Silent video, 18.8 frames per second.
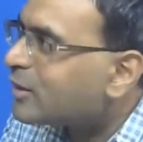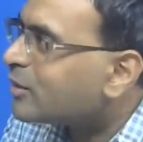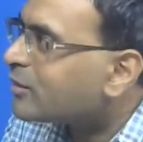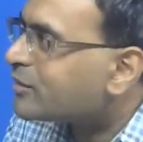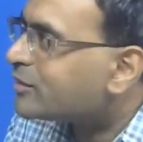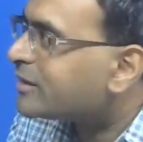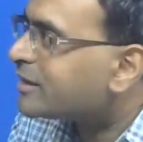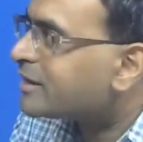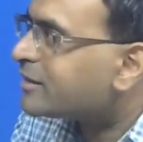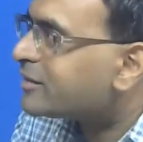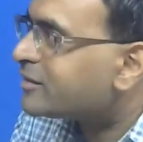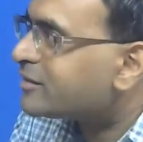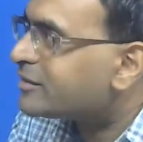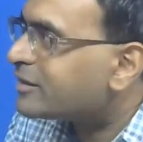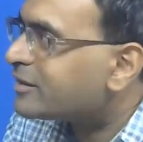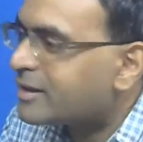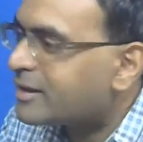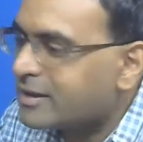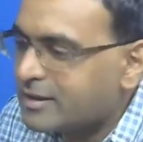because there
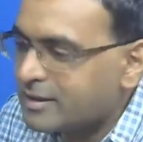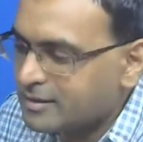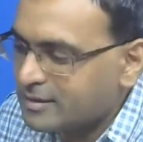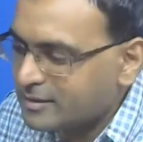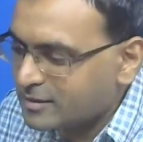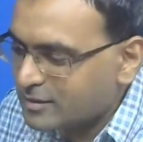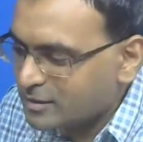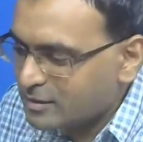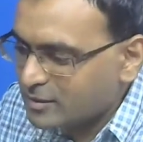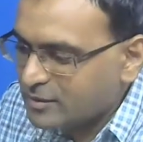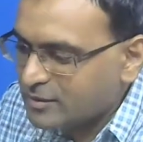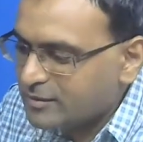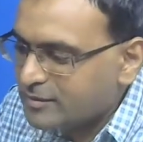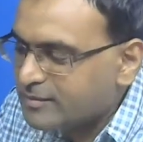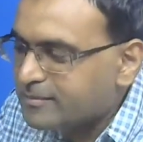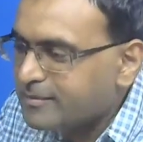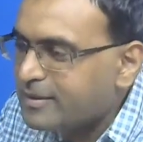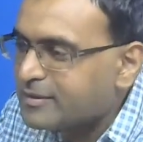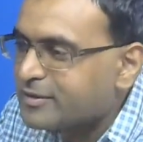is
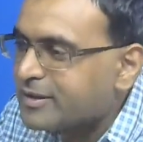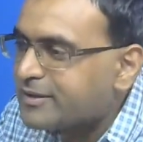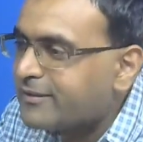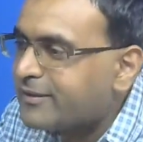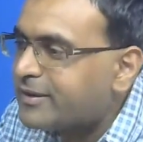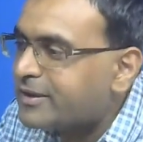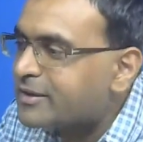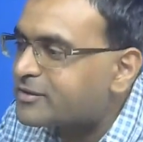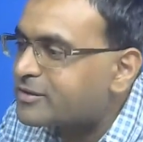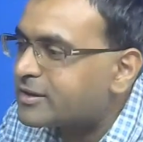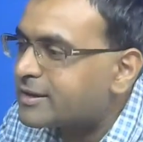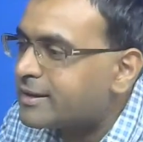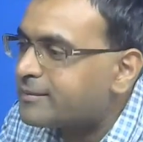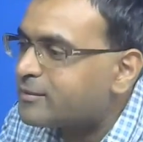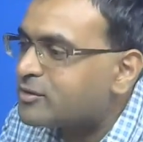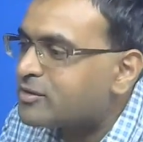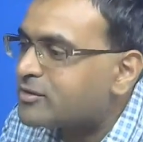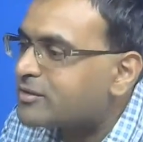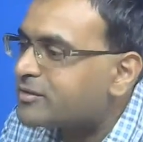basically when it is discrete
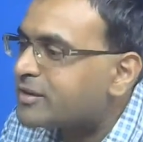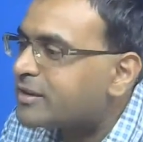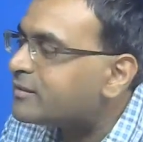time, it's just a